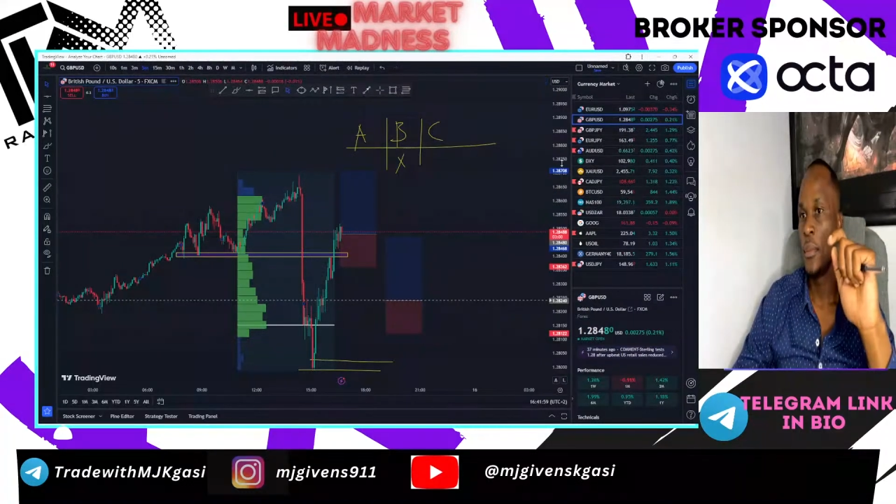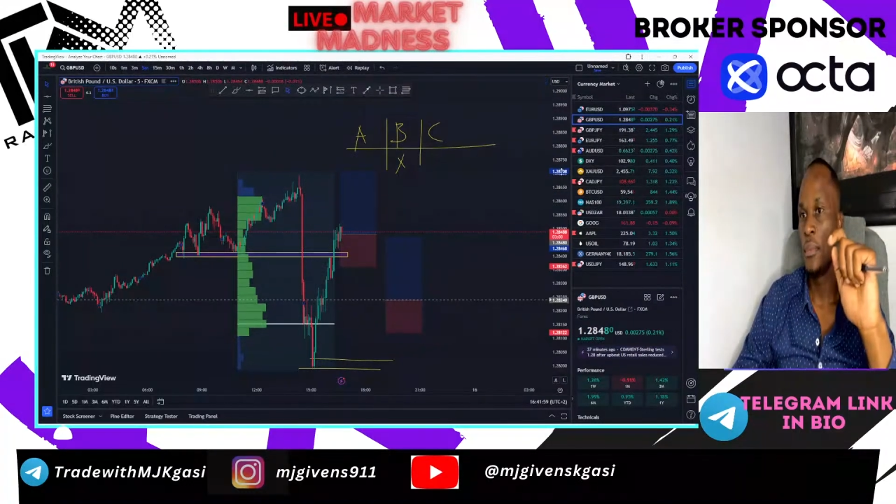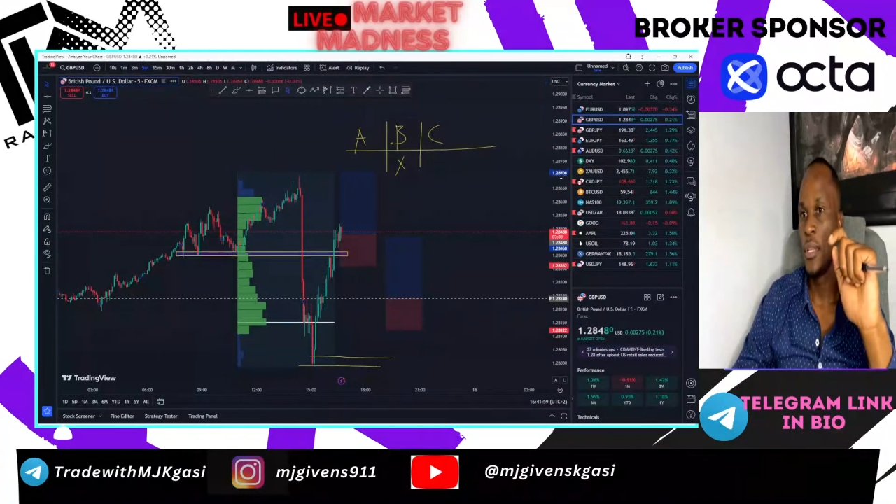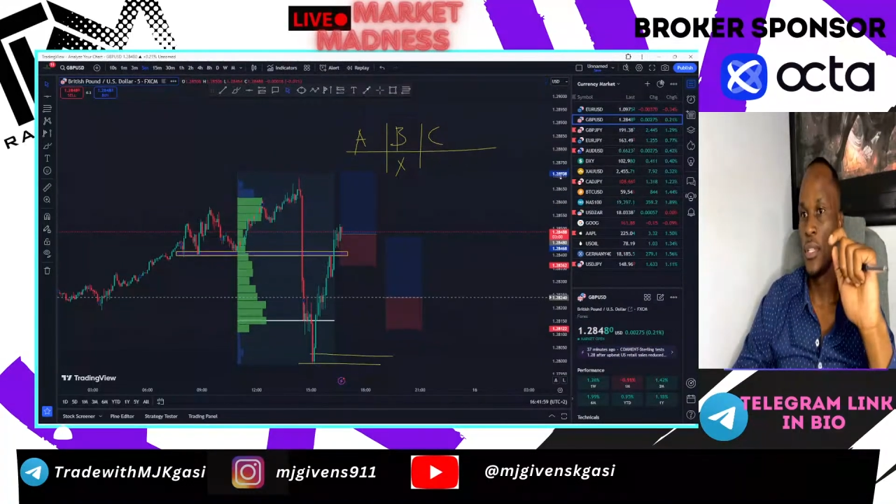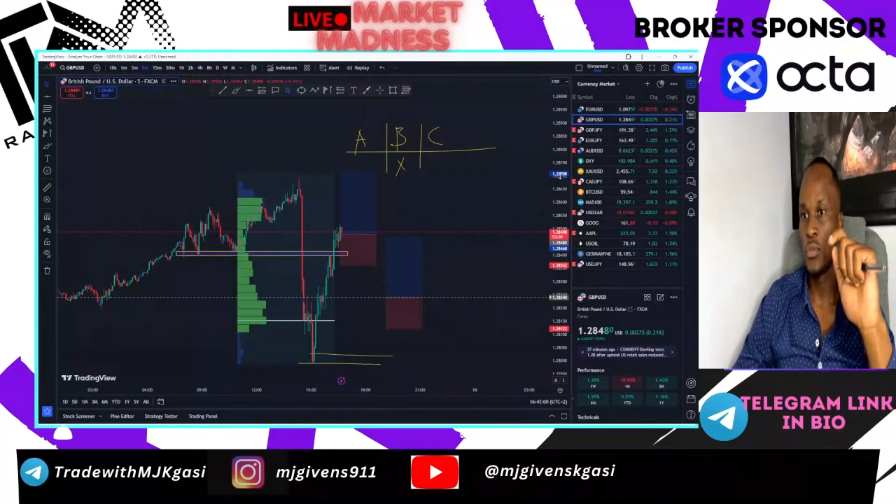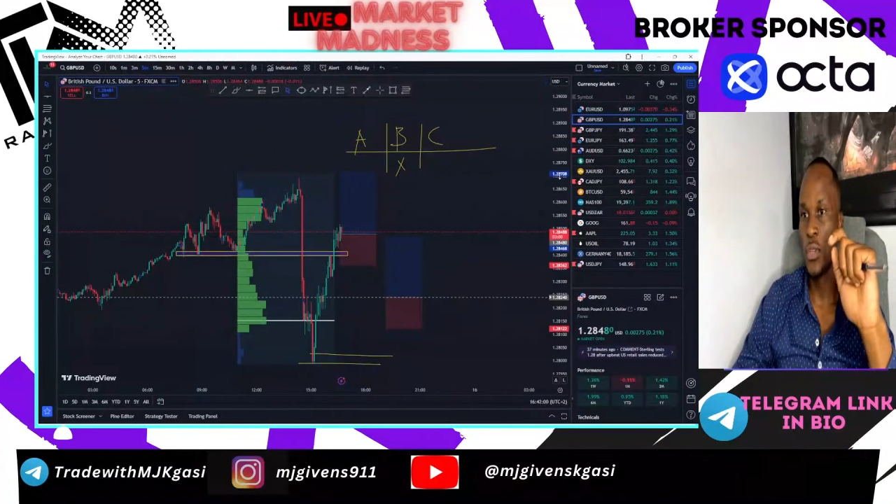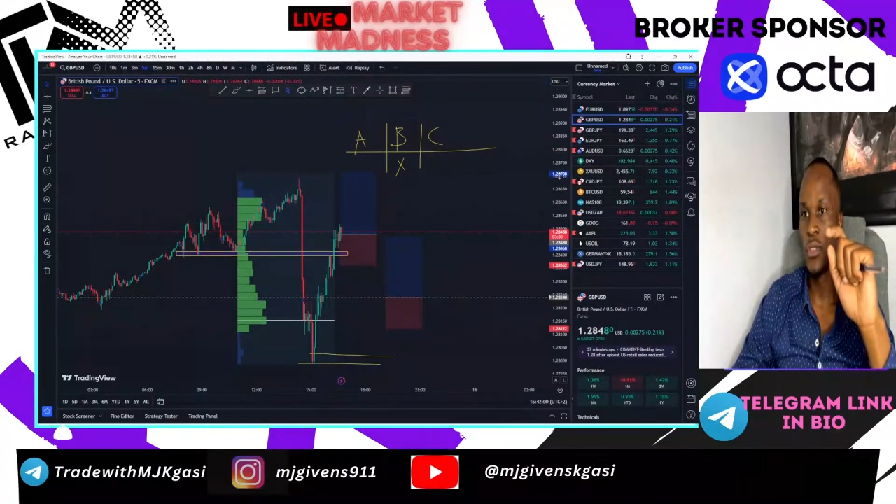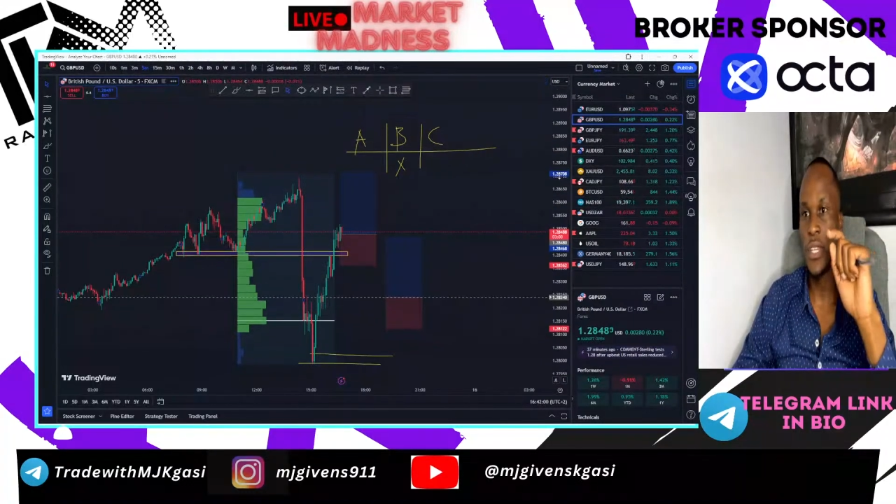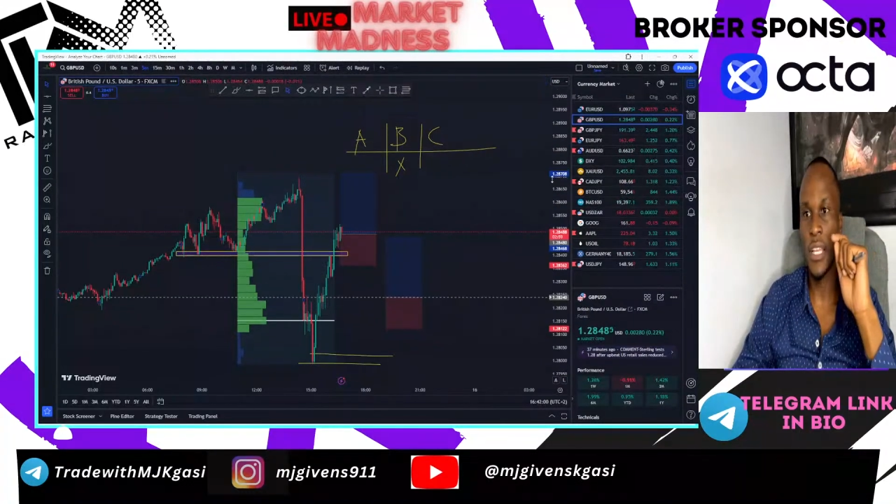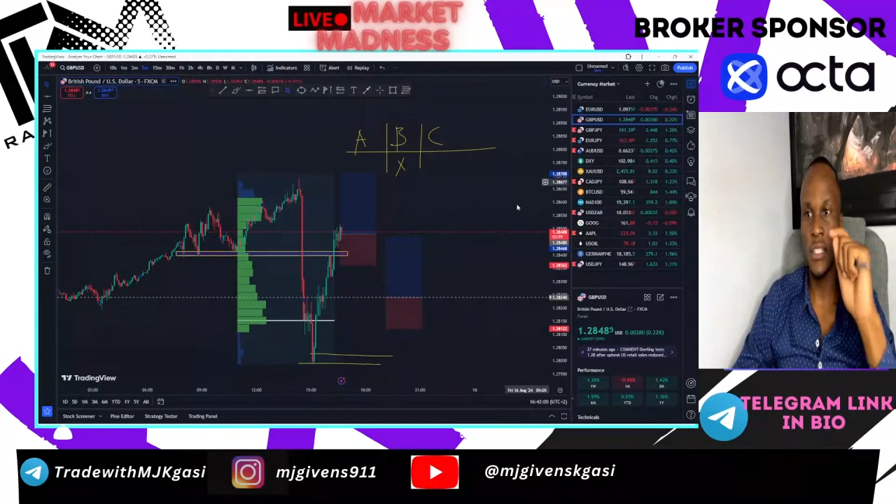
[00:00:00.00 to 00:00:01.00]
please, when you
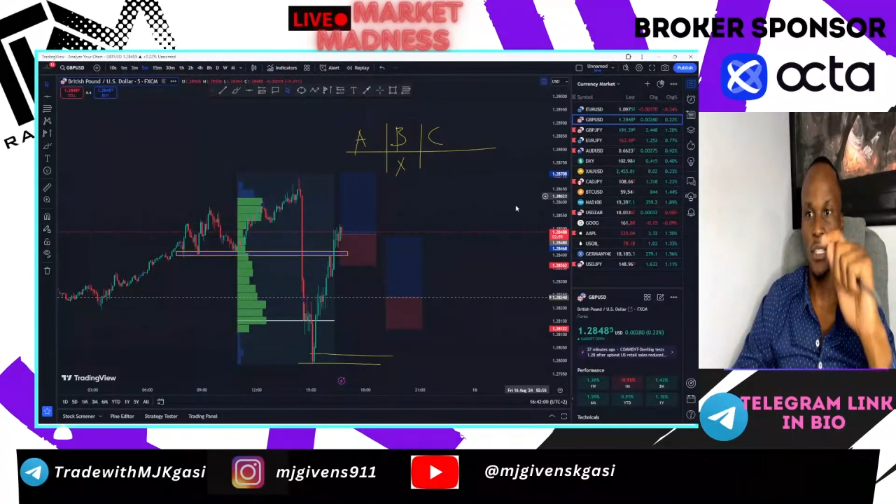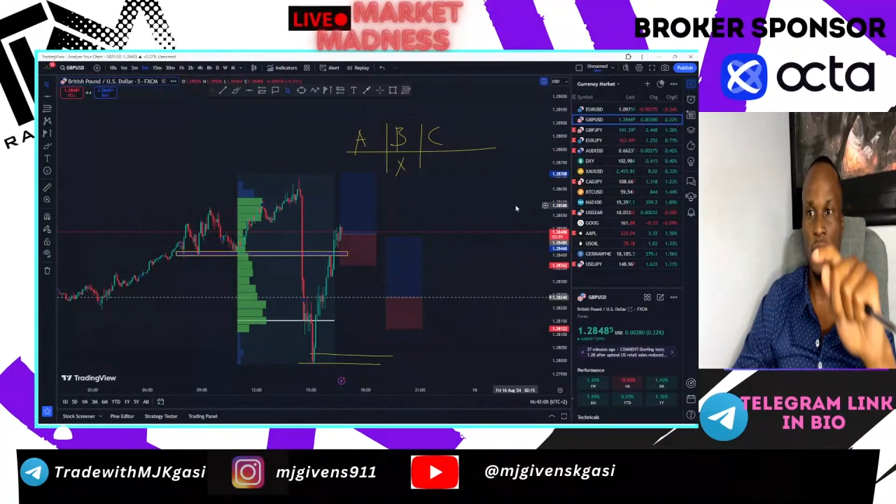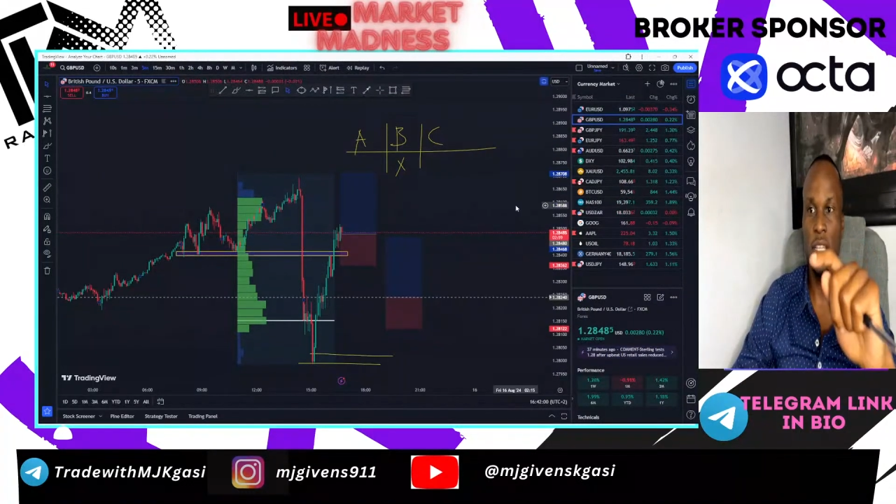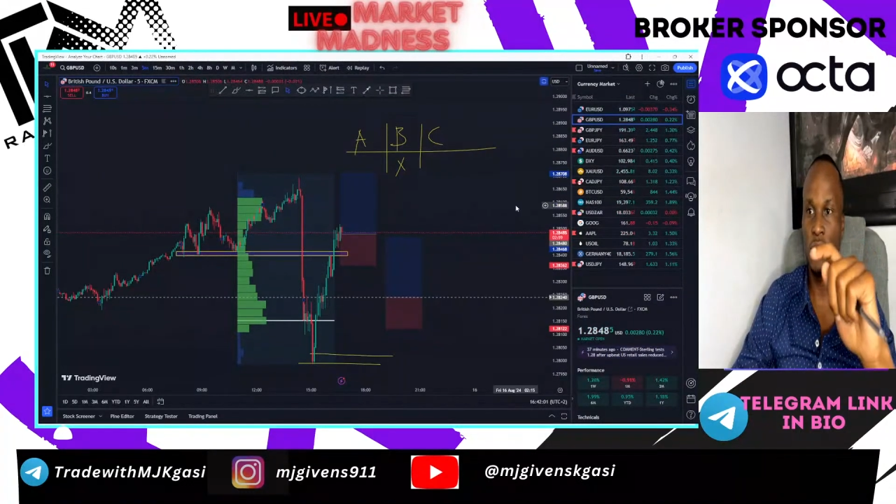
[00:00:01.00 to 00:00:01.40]
take trades,